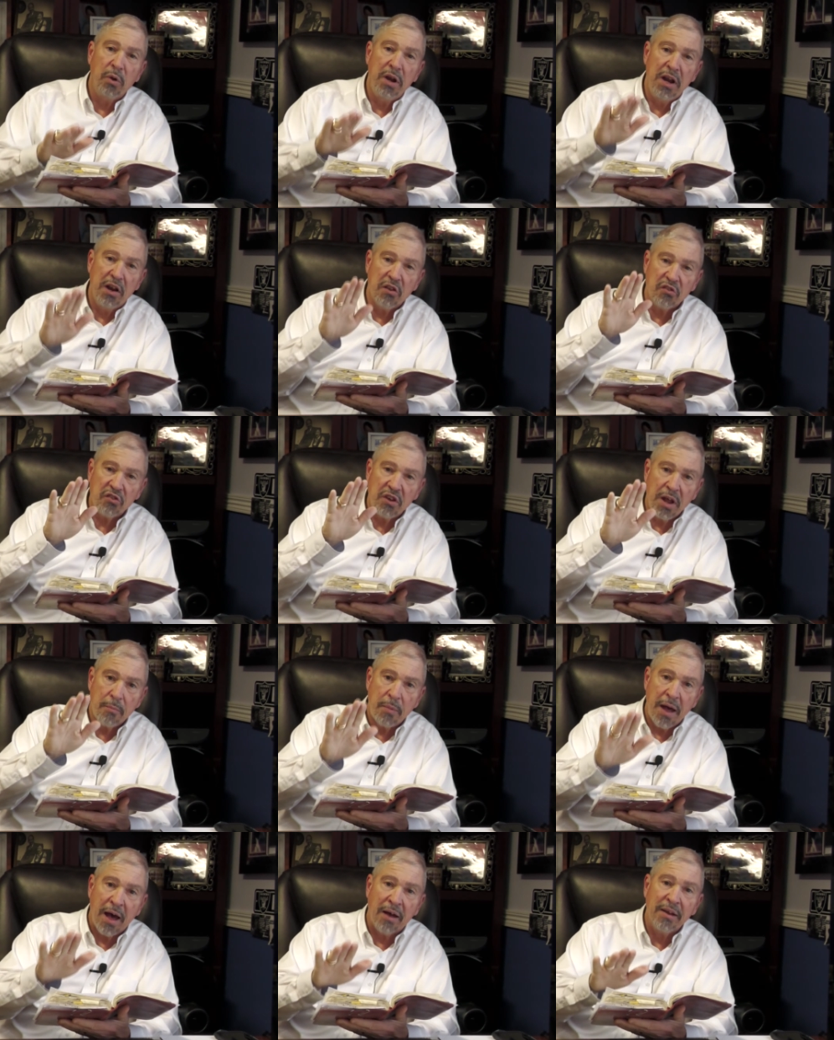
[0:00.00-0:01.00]
We need to
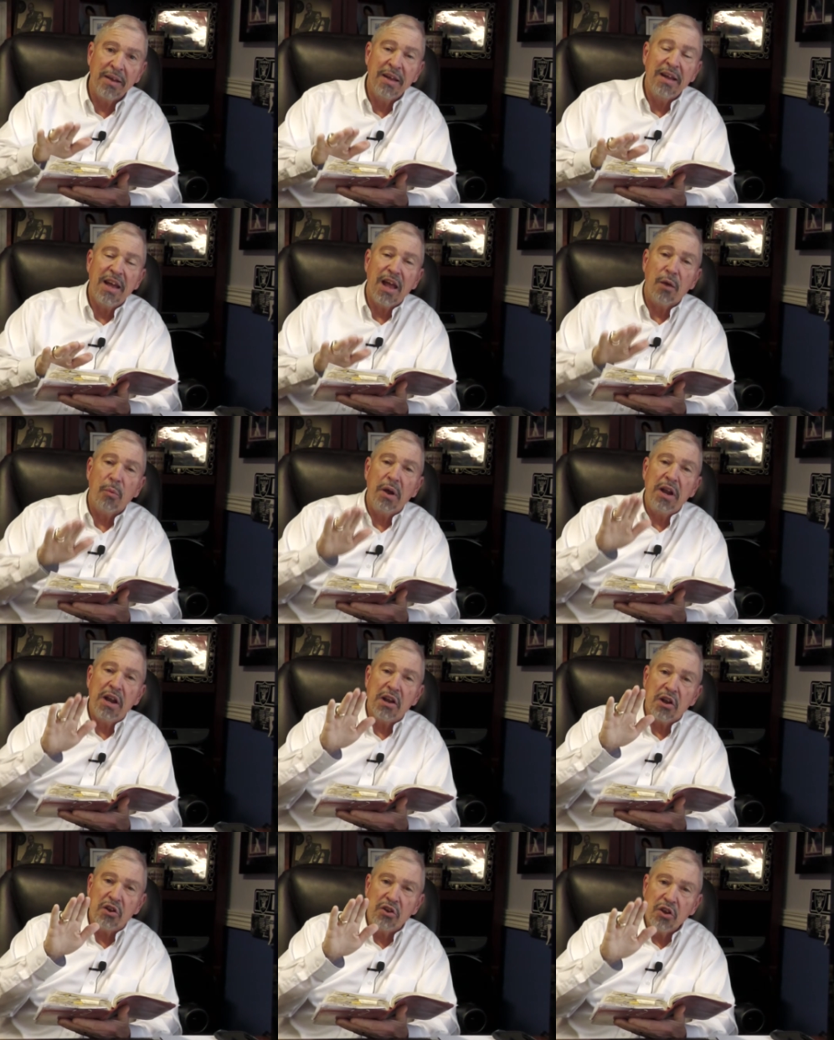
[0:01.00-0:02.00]
step out and we
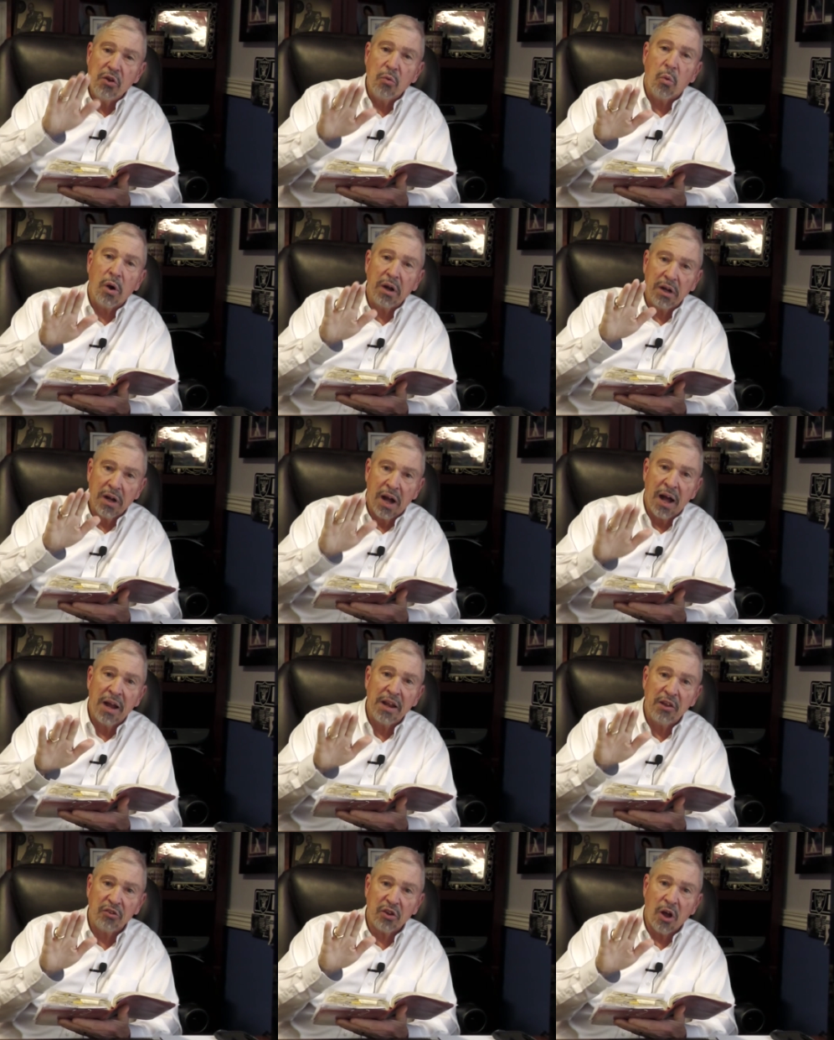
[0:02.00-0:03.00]
need to do what
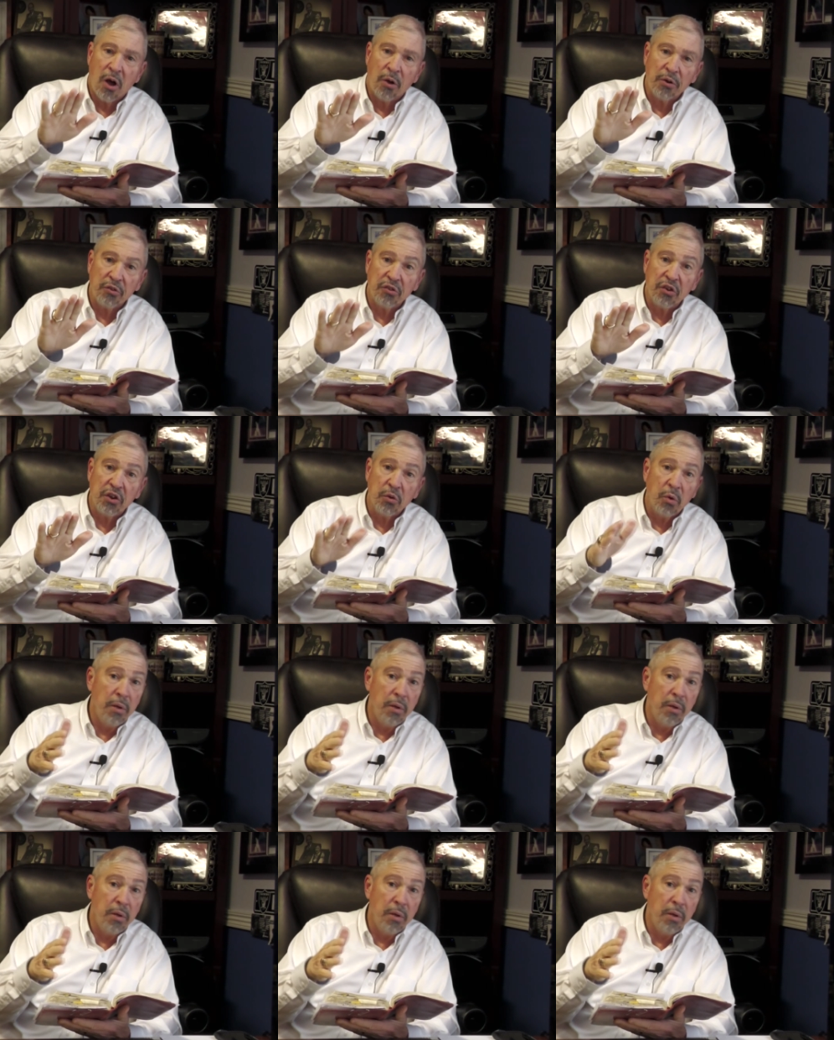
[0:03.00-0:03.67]
God has called us to do.